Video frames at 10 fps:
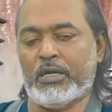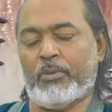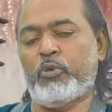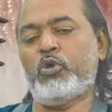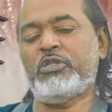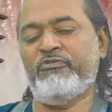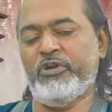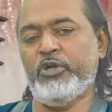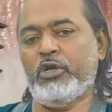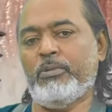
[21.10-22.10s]
upload the
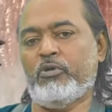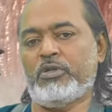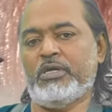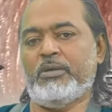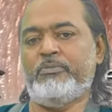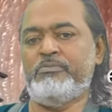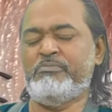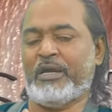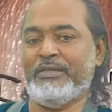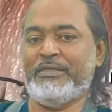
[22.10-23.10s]
video
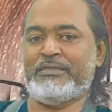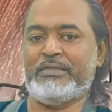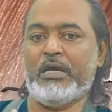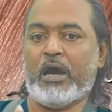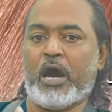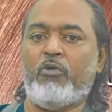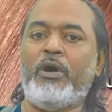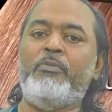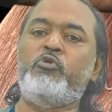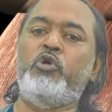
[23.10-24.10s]
about this how
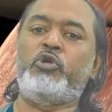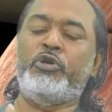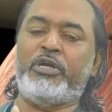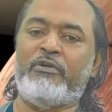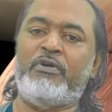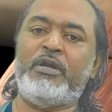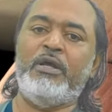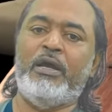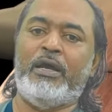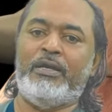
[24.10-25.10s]
I am going to recover
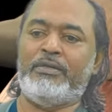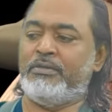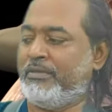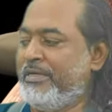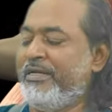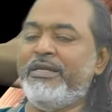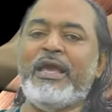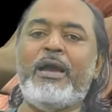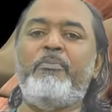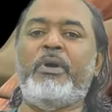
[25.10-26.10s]
and
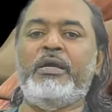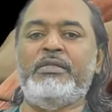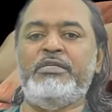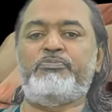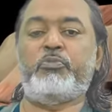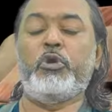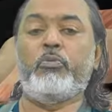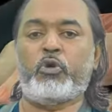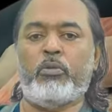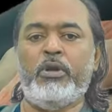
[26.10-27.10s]
rehab this
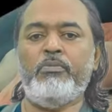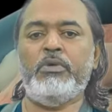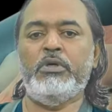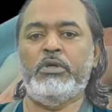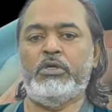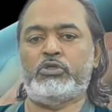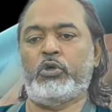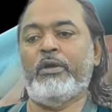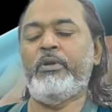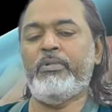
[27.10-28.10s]
problem so
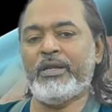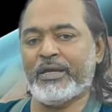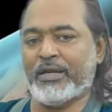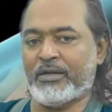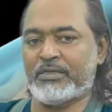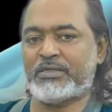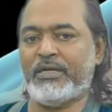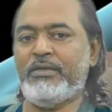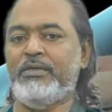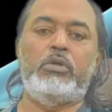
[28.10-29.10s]
everybody can
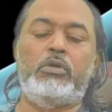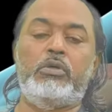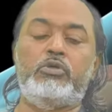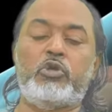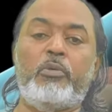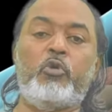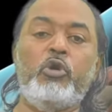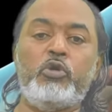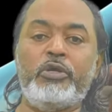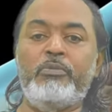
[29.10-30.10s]
understand. So I am
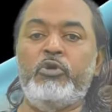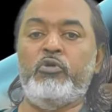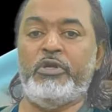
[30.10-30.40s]
going to give you